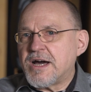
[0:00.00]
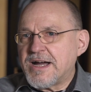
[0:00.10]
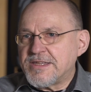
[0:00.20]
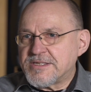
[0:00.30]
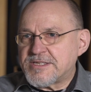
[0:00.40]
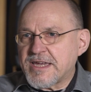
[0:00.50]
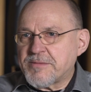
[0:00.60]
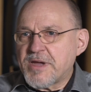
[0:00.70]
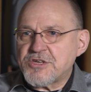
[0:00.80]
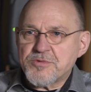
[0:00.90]
either
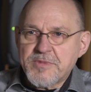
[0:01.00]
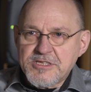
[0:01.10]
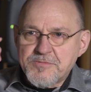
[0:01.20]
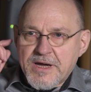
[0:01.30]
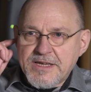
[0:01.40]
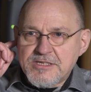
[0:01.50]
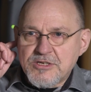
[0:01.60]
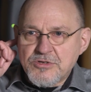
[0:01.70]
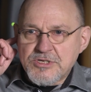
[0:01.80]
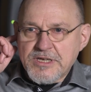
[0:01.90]
take measurements by
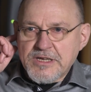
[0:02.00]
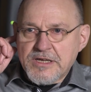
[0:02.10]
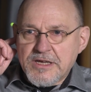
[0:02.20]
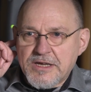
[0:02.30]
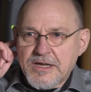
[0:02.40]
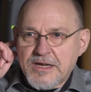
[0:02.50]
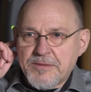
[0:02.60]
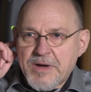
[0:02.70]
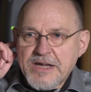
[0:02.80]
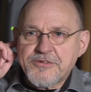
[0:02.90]
inserting
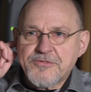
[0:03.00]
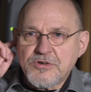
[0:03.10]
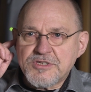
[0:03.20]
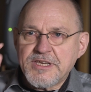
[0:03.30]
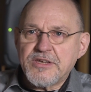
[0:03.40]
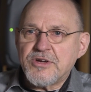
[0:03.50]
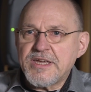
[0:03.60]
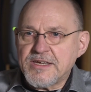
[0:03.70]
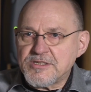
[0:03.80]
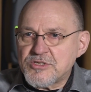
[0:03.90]
microphones in your
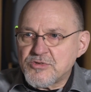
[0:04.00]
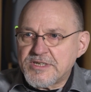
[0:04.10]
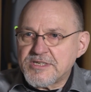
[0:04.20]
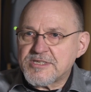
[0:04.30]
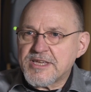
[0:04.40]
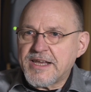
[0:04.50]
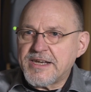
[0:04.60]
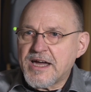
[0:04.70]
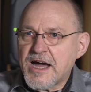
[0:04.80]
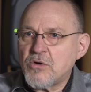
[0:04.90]
ears to
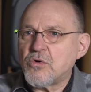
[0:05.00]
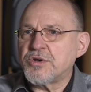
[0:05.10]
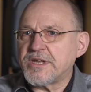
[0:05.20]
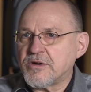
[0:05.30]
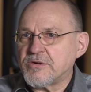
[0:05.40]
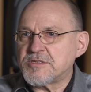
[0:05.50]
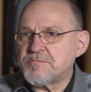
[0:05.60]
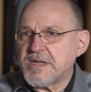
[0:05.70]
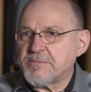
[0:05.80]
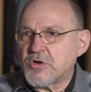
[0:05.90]
understand how audio is
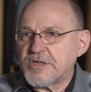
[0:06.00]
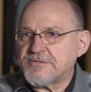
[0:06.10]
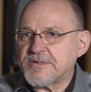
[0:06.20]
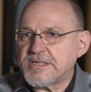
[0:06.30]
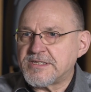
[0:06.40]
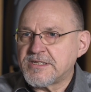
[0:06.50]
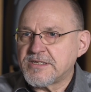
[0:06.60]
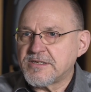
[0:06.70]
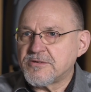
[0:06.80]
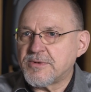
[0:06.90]
being modified
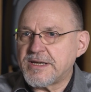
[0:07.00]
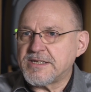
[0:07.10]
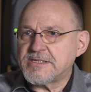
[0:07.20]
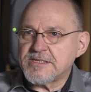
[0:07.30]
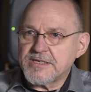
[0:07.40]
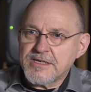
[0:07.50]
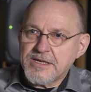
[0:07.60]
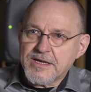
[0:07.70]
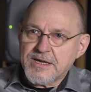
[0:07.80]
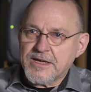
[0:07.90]
when it
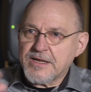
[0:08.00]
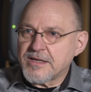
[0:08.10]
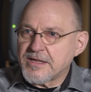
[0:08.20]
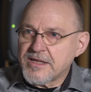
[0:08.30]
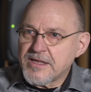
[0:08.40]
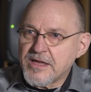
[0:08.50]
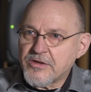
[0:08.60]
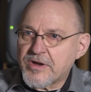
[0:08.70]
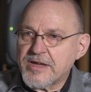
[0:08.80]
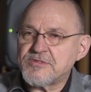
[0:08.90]

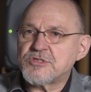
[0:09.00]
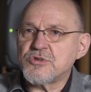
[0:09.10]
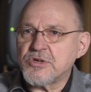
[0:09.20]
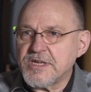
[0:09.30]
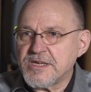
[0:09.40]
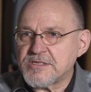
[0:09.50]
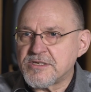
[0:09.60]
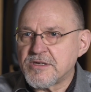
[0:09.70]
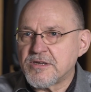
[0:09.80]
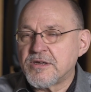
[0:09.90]
arrives to your
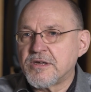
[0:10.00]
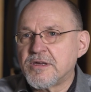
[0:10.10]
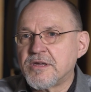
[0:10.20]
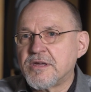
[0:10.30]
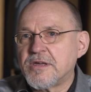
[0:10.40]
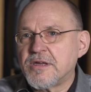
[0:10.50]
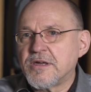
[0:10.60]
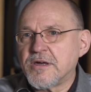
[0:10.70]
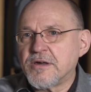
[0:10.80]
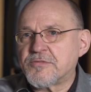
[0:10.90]
ears
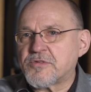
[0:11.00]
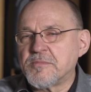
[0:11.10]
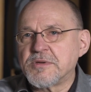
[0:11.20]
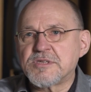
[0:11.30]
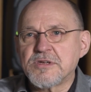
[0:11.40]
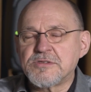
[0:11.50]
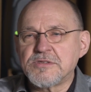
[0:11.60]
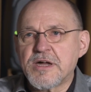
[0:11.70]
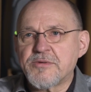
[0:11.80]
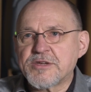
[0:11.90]
from a certain
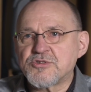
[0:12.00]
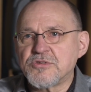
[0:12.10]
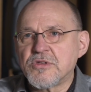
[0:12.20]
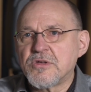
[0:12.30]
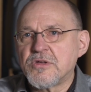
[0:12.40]
direction.